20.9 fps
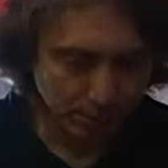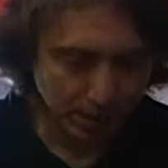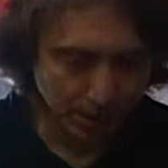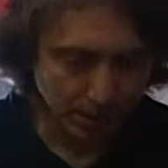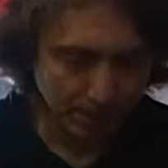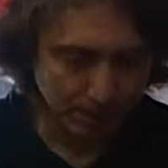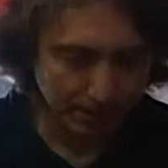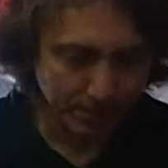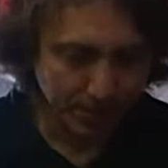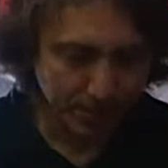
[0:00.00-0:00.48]

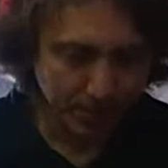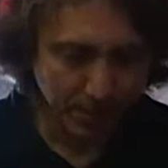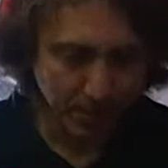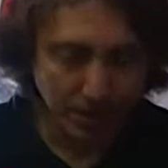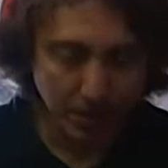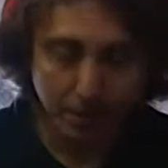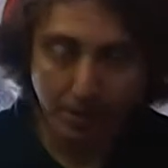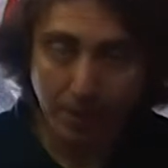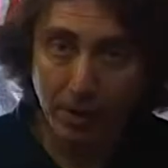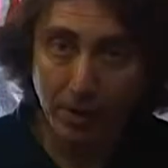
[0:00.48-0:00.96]
Yeah, then
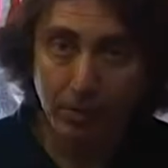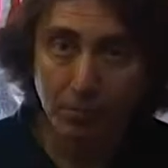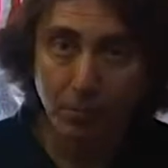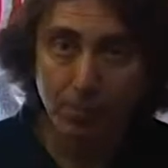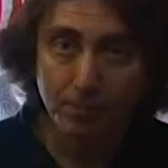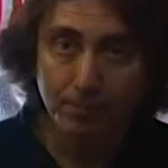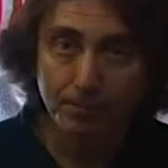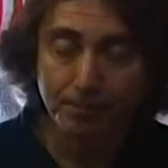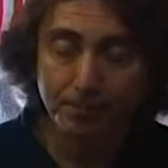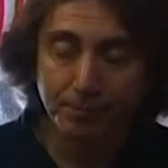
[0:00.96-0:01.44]
he got a better
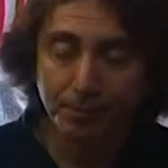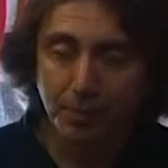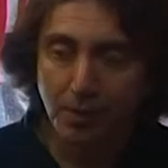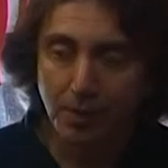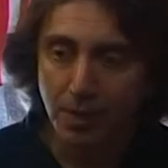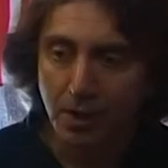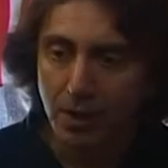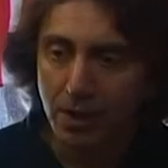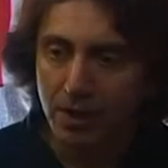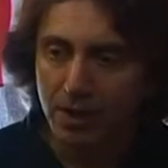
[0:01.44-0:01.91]
one.
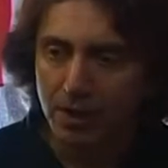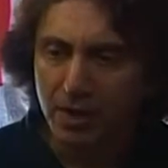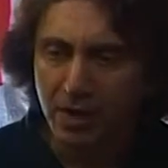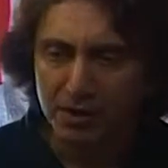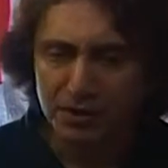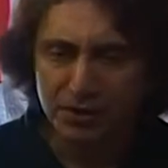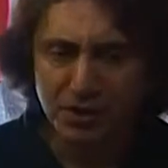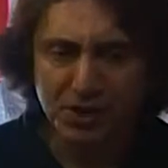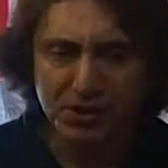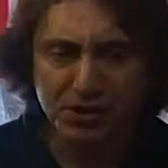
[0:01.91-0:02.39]
Yeah.
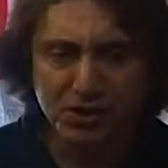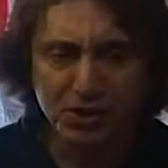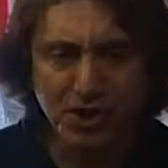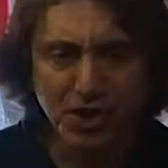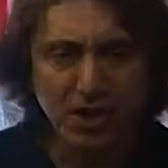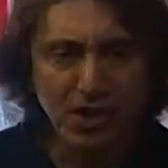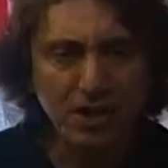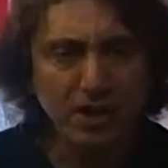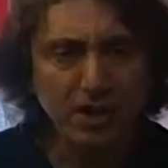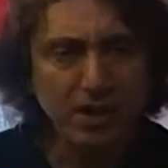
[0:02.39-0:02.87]
Now, Dick
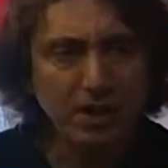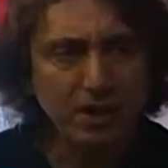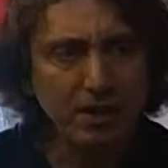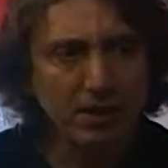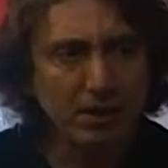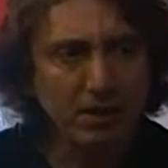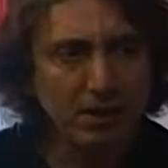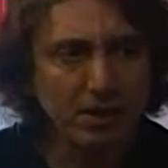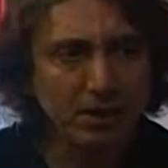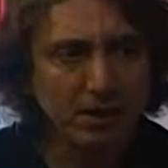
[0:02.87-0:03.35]

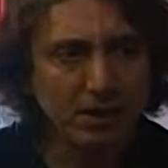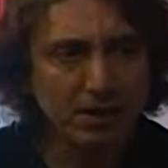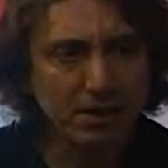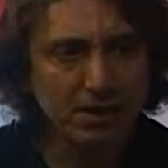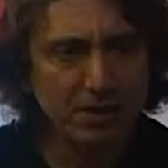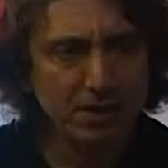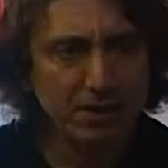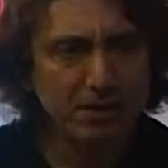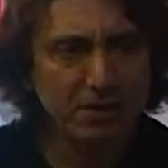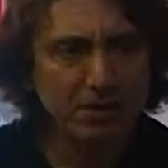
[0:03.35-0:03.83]
Cheney, uh,
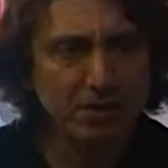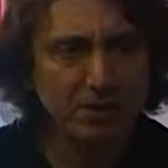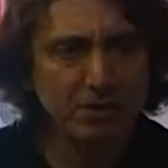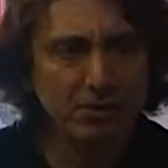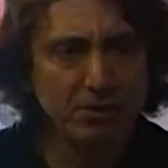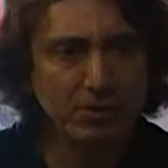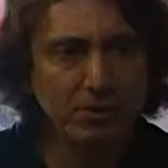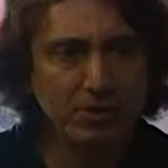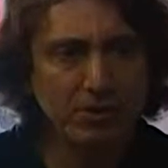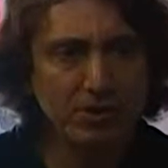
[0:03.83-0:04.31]
is
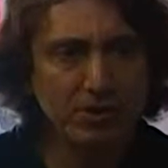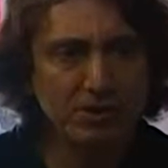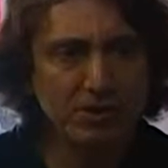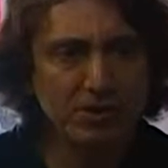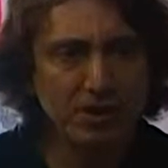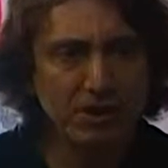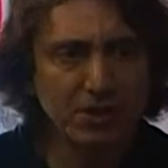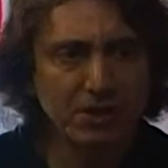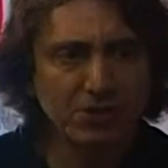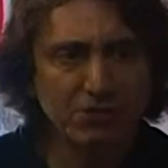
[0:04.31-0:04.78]
it or
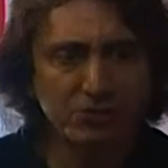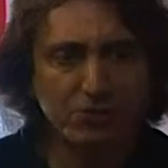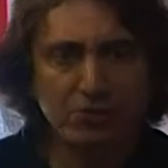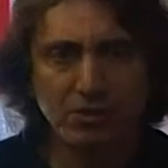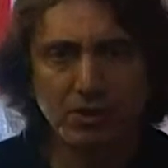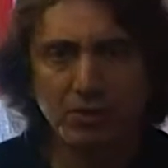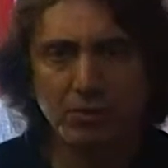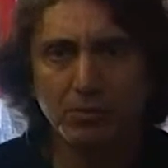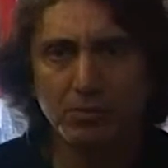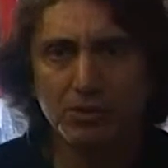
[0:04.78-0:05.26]
is it not
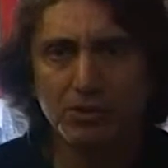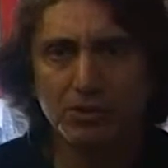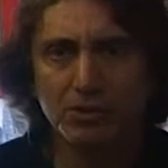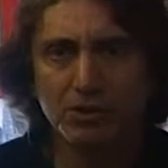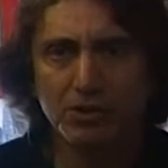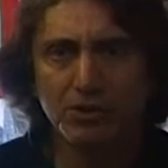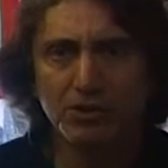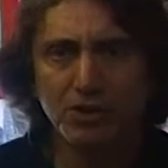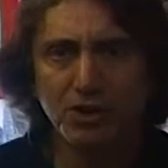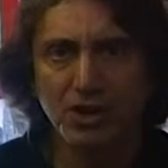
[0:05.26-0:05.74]
true that
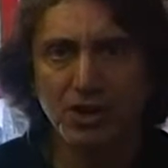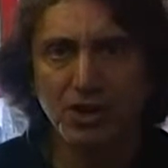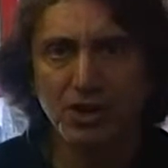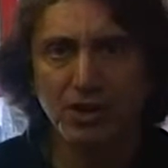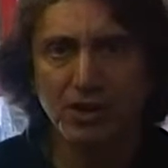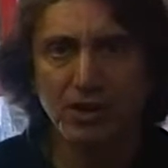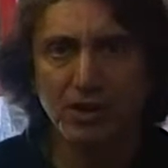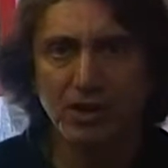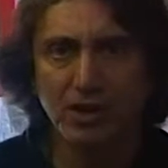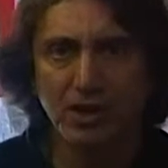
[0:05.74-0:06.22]
when Dick
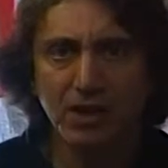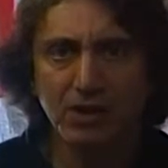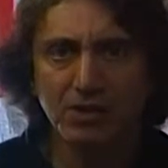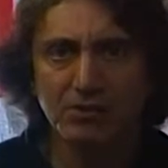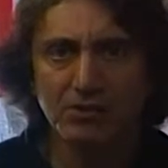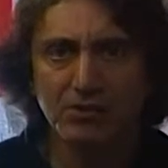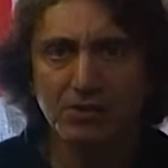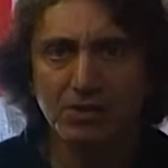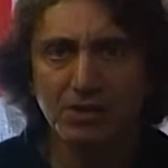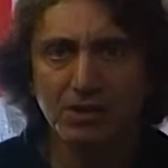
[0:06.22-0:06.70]
Cheney
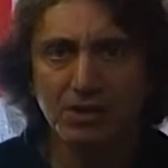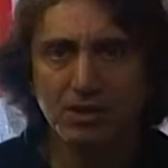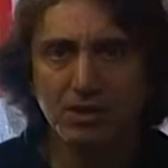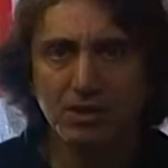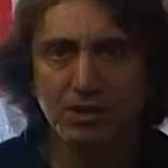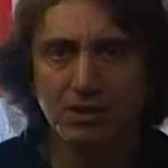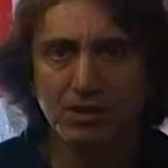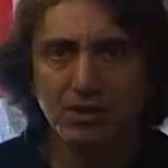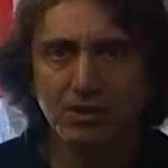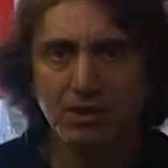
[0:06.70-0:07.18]
announced
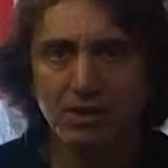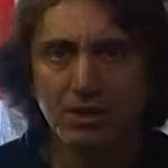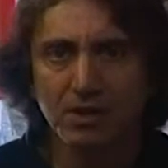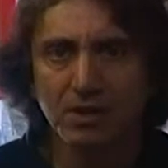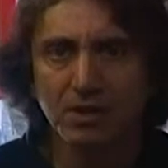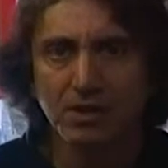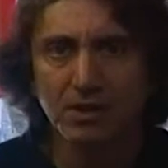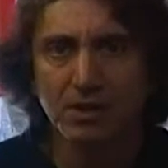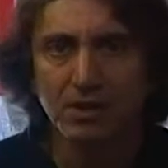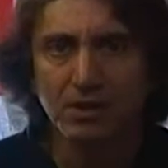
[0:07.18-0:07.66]
the uh,
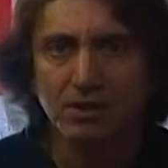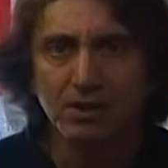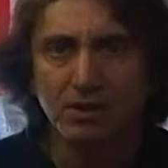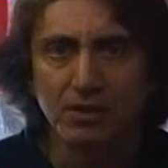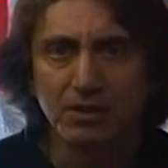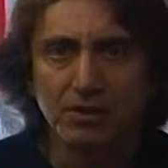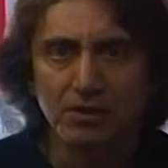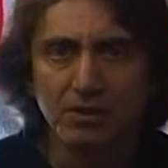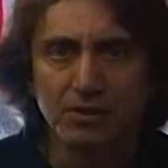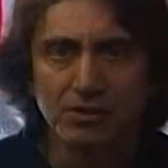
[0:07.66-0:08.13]

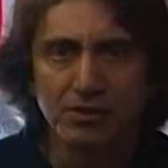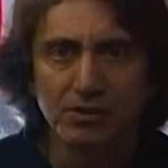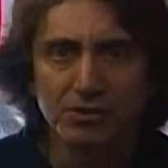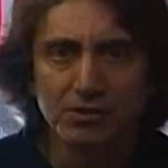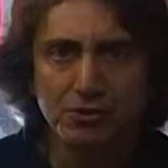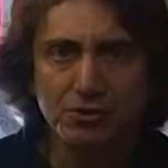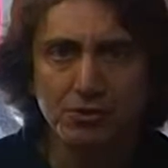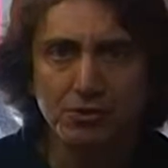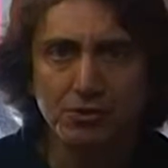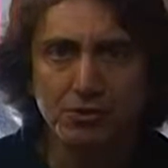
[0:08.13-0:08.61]

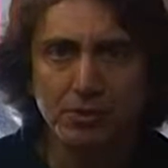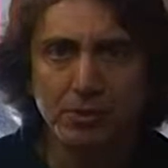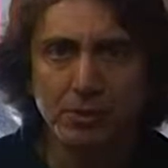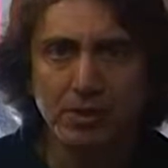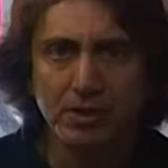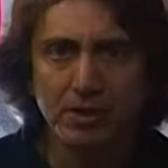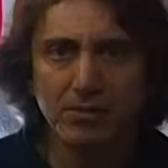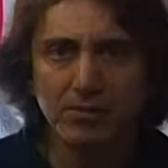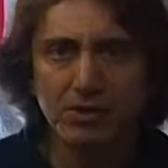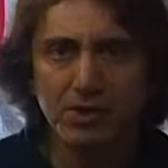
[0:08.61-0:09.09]
the uh,
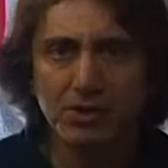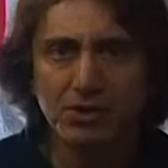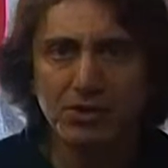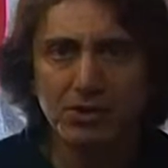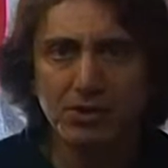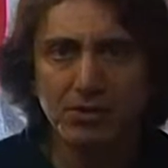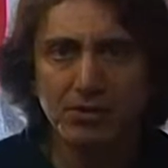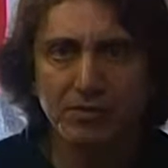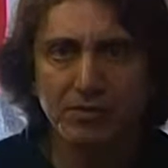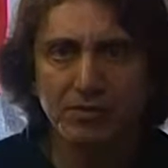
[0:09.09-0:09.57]
soon-to-be
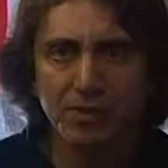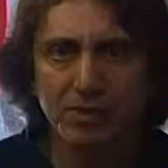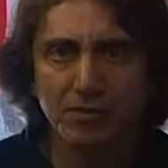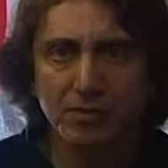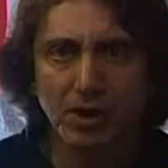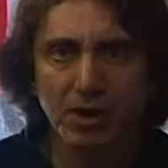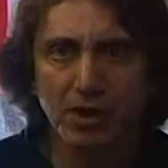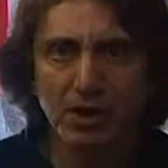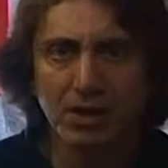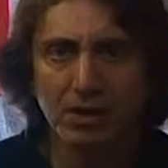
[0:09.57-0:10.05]
invasion of
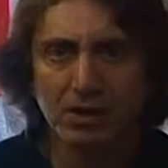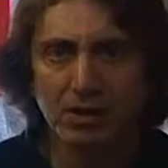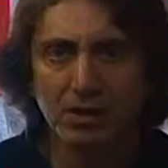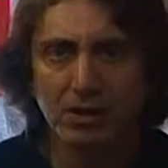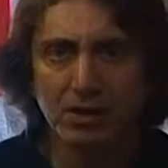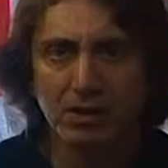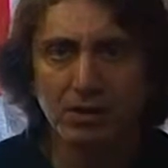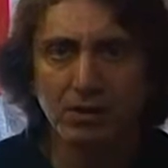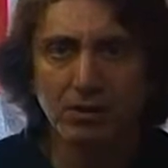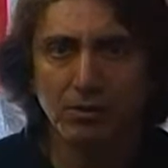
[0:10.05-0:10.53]

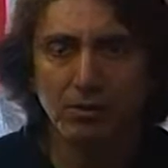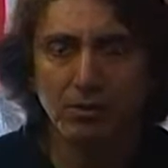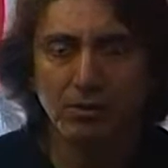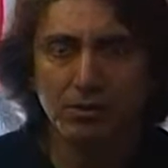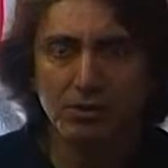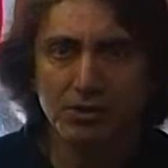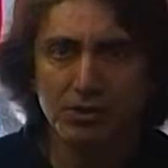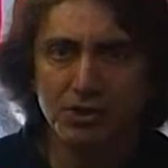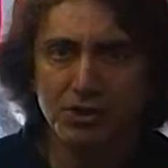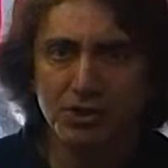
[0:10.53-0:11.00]
Iraq, uh,
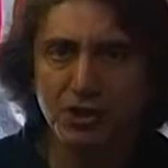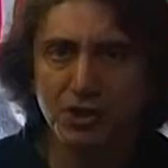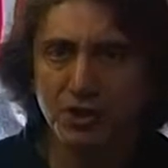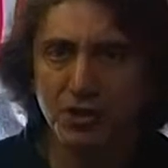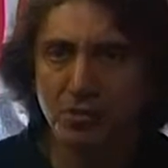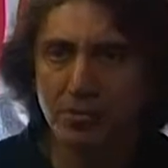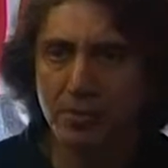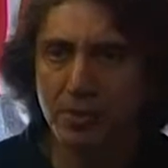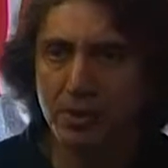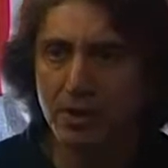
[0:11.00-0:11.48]
all the
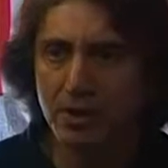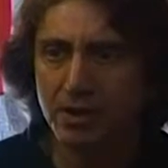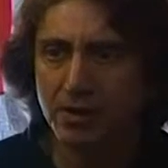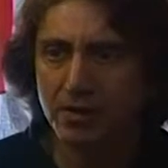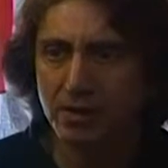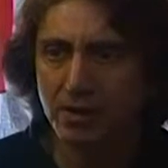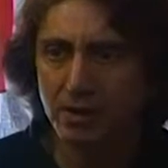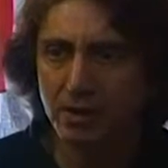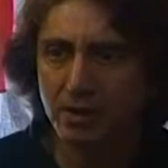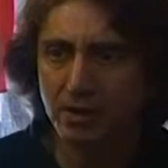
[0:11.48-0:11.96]

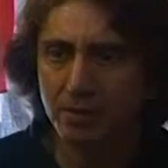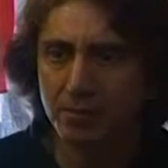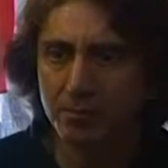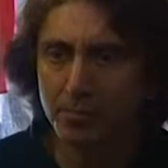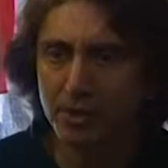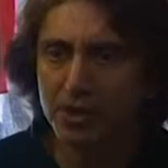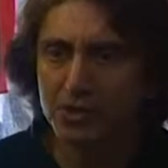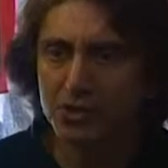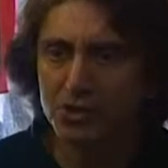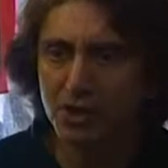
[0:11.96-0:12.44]
GOP
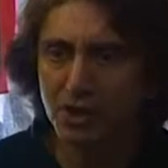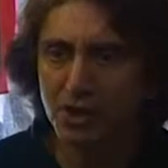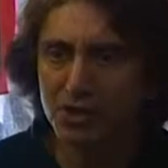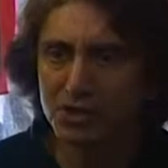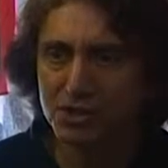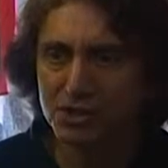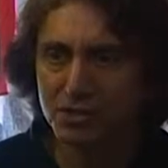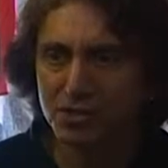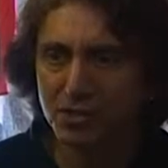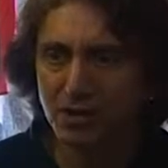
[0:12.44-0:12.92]
uh, big
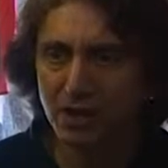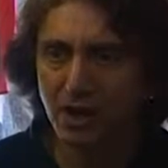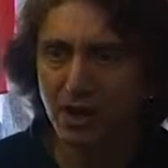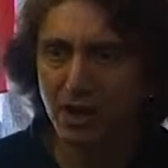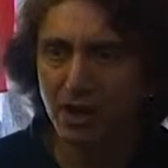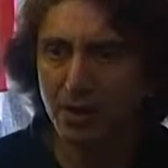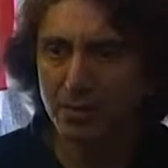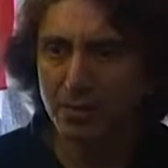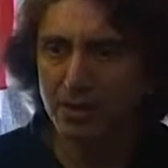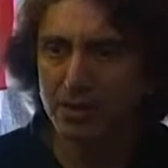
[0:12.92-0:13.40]
shots
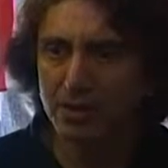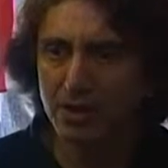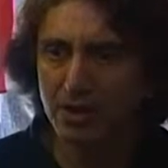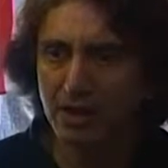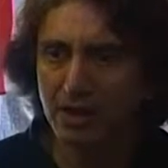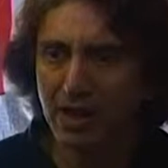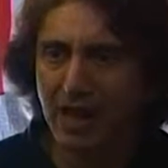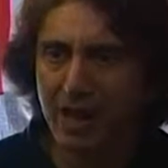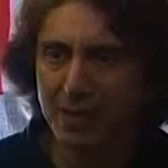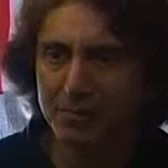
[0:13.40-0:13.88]
got up
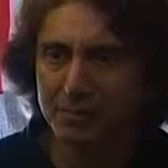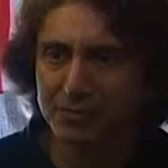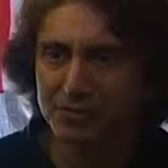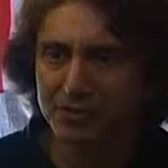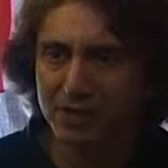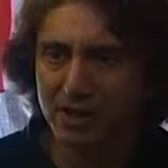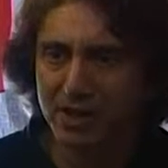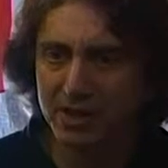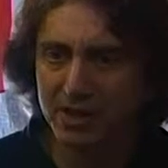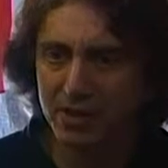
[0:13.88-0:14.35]
and
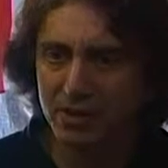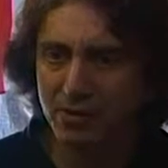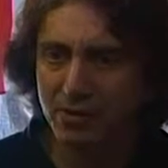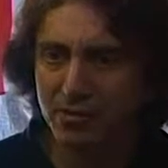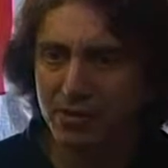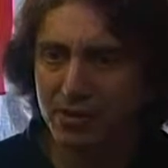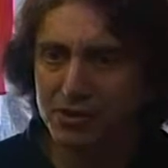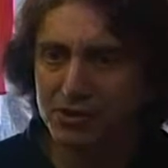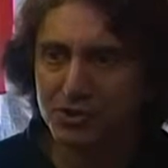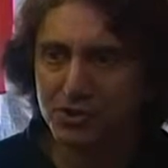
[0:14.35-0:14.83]
clapped, standing.
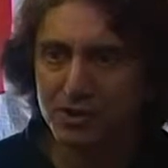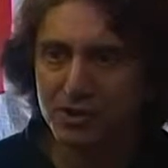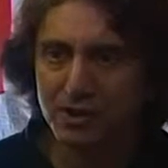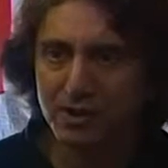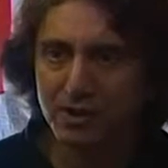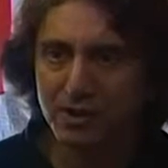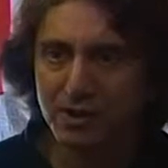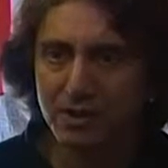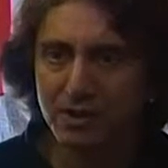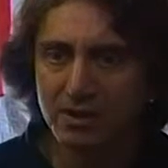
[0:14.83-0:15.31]
They ovation.
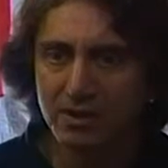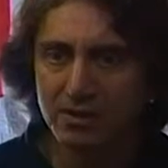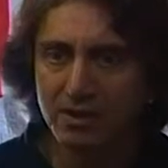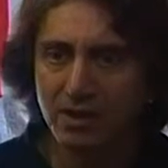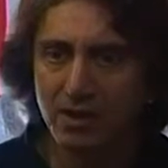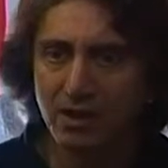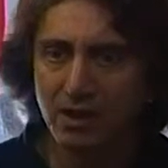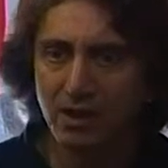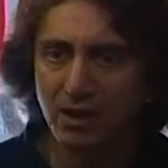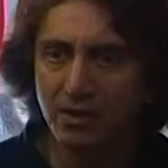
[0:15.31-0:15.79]
loved it.
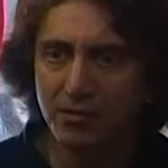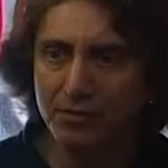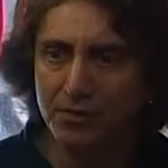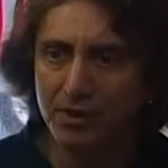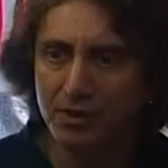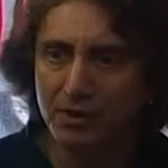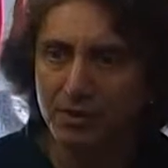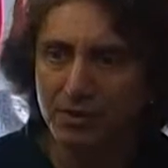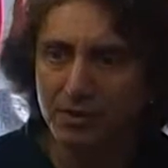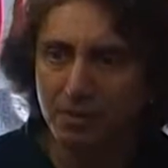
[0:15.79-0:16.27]
They
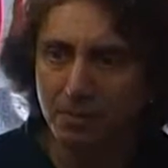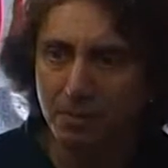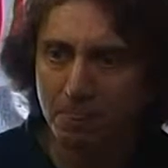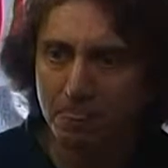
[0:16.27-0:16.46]
loved it.